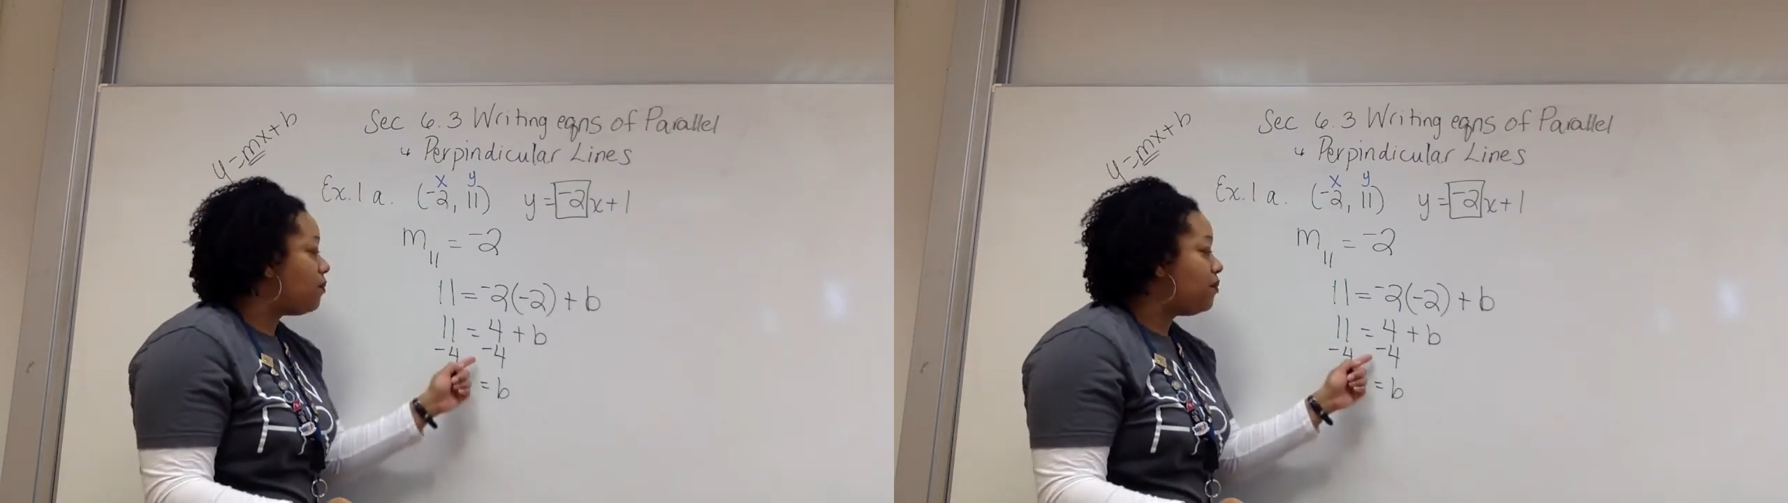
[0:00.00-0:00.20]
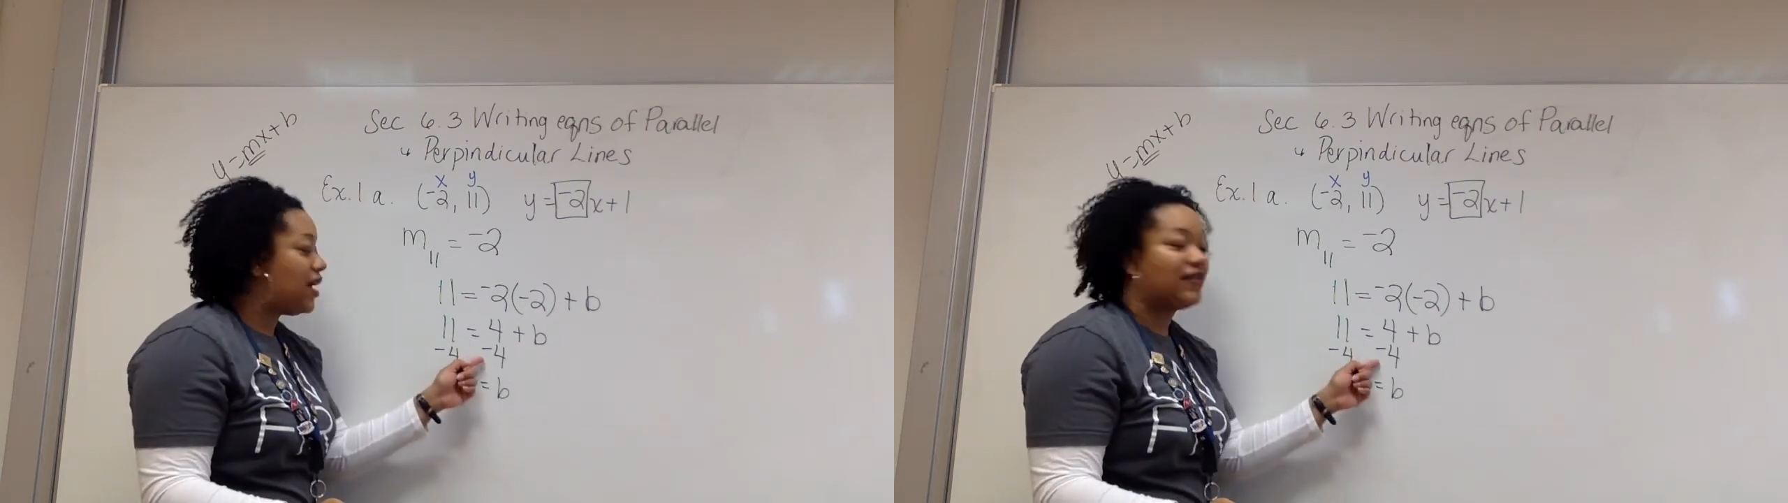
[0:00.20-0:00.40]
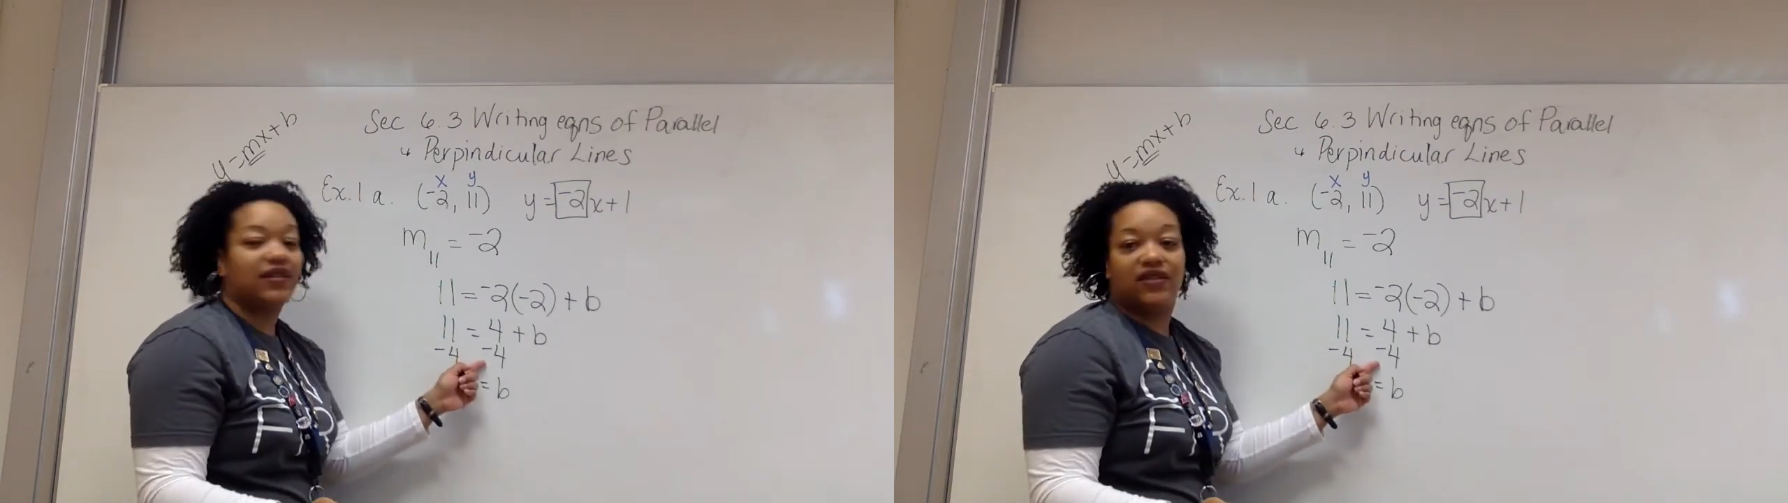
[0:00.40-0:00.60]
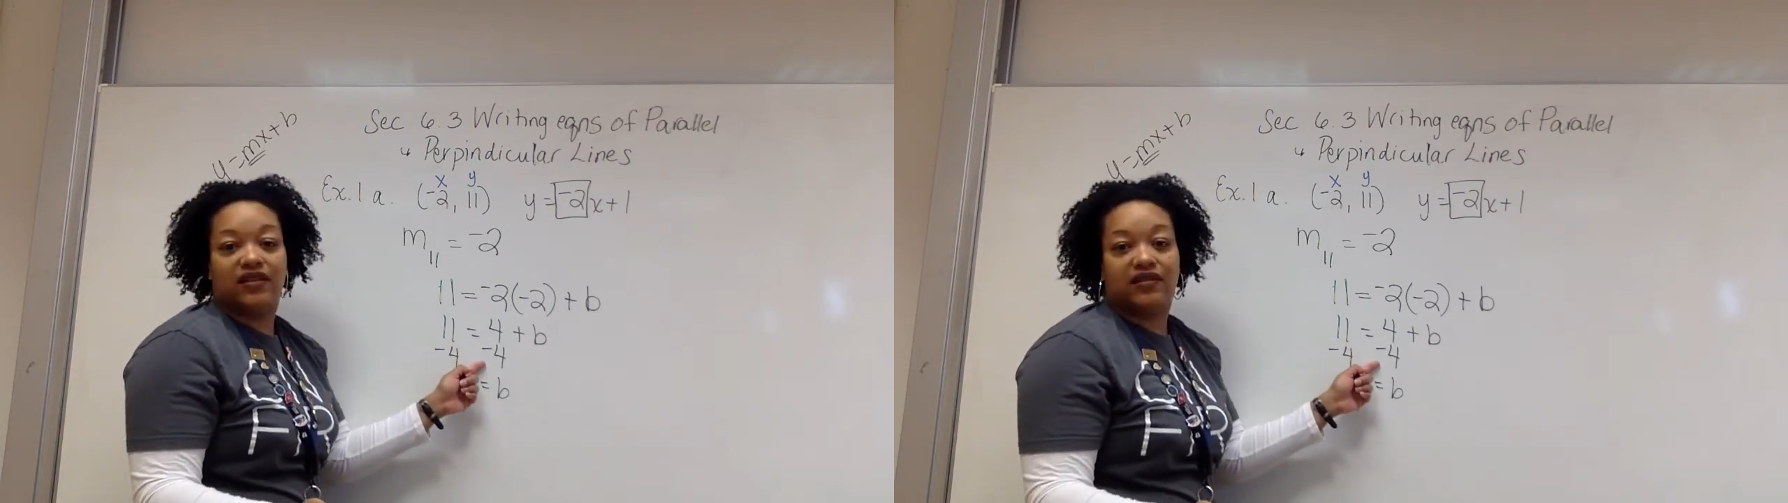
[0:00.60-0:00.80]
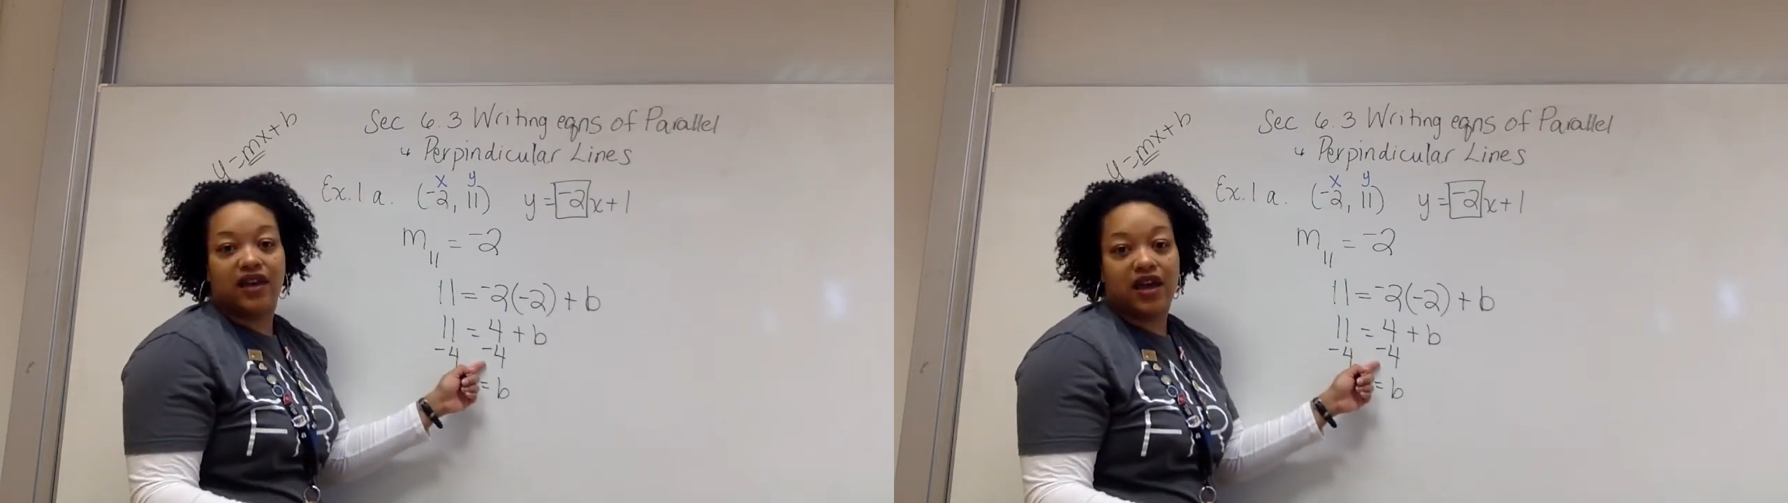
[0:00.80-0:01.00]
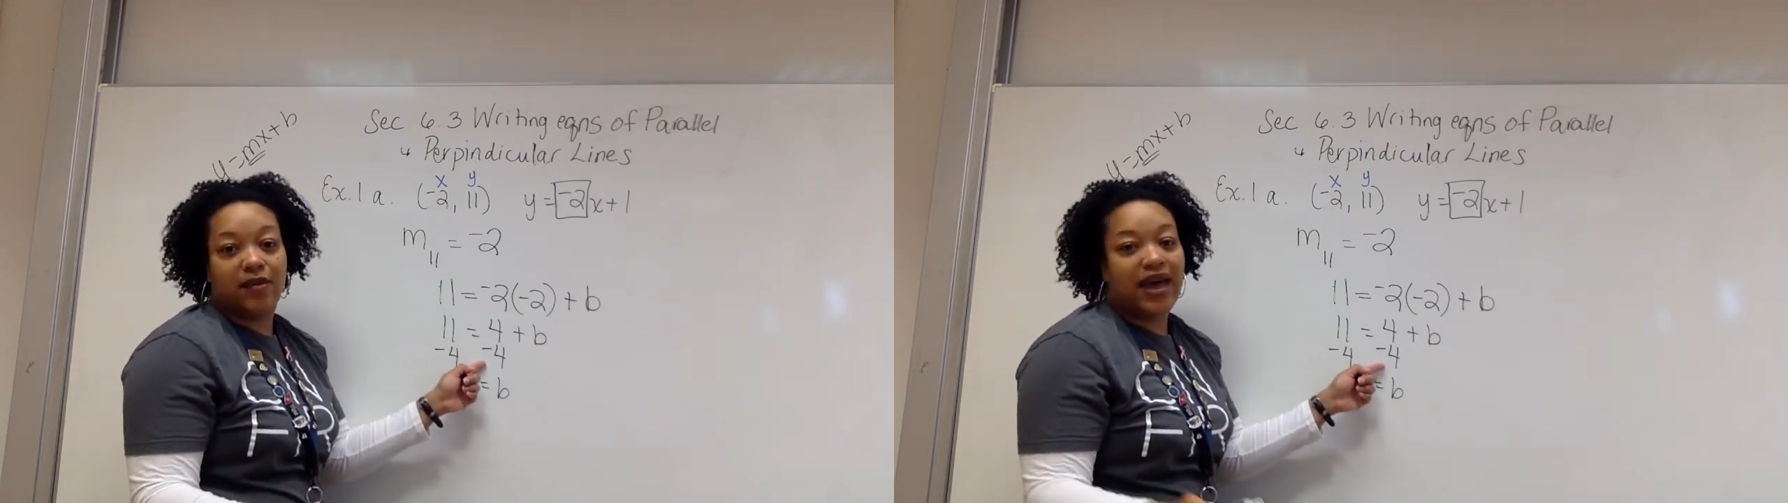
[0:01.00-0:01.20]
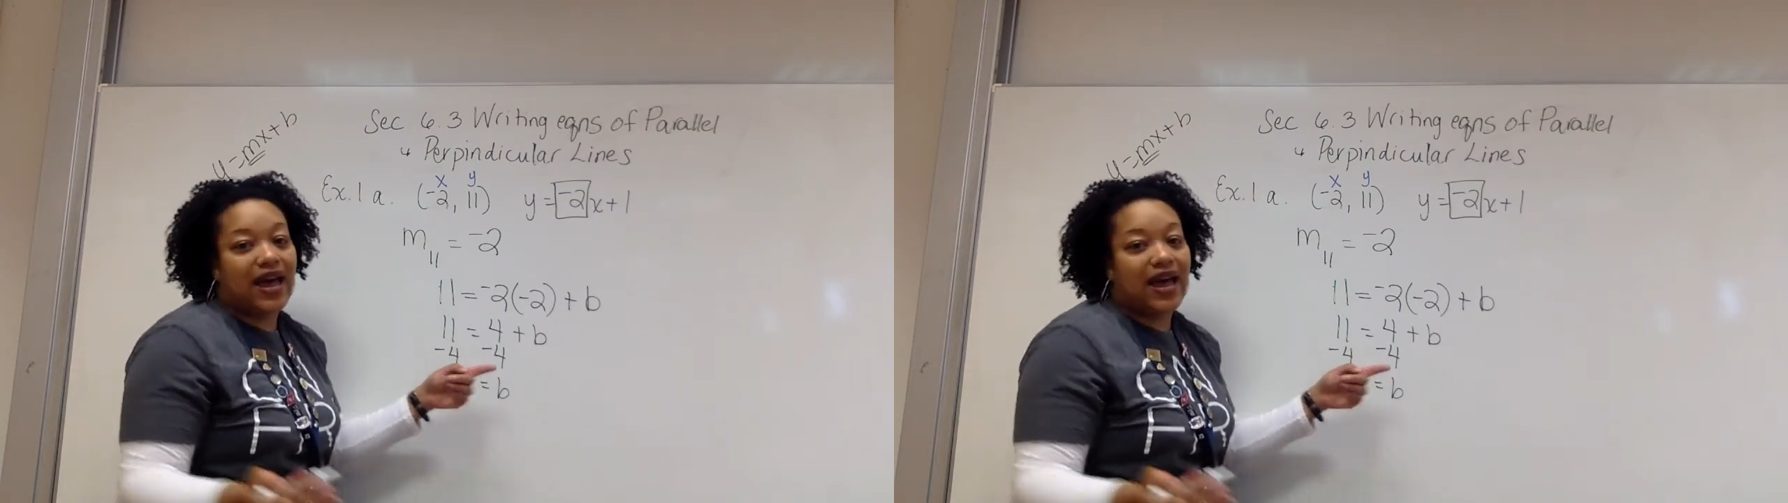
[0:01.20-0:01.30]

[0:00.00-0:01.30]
messing this up.